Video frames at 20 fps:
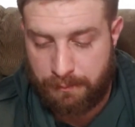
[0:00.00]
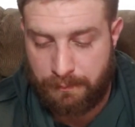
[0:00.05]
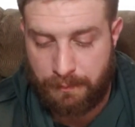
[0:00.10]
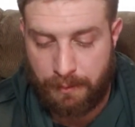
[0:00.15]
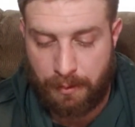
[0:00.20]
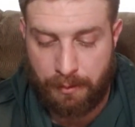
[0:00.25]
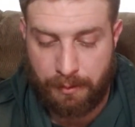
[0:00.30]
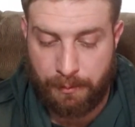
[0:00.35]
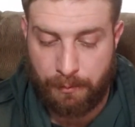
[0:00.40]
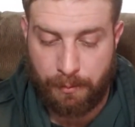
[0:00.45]

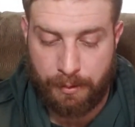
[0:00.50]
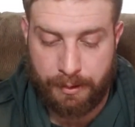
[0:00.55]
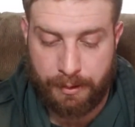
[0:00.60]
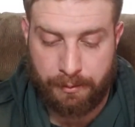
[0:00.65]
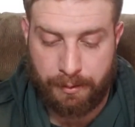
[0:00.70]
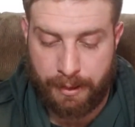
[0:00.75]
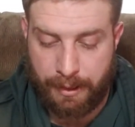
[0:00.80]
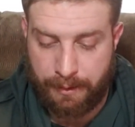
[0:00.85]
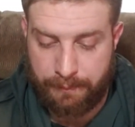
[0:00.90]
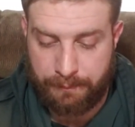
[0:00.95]
what
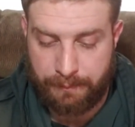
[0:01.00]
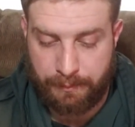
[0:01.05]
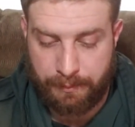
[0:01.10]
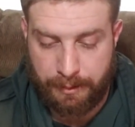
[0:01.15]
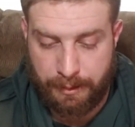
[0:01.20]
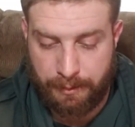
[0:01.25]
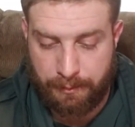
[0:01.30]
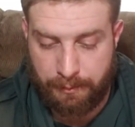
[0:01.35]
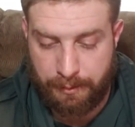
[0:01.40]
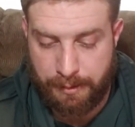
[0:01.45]
they're after
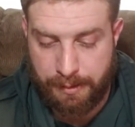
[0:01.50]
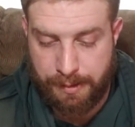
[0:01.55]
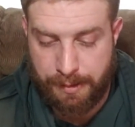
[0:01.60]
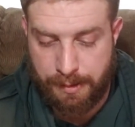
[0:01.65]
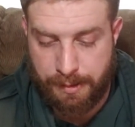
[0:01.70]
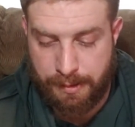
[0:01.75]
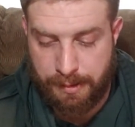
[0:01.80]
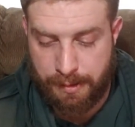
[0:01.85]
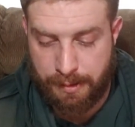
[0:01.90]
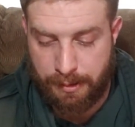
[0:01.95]
here. This
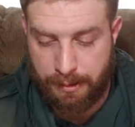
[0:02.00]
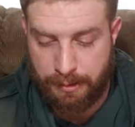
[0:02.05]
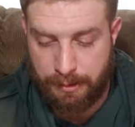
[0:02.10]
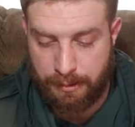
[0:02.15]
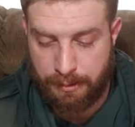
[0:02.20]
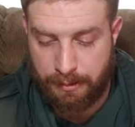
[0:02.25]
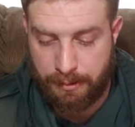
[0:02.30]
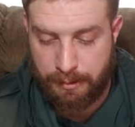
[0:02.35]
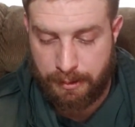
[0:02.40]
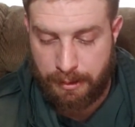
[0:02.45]
is
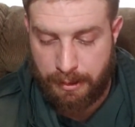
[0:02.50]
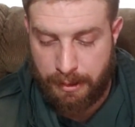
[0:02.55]
not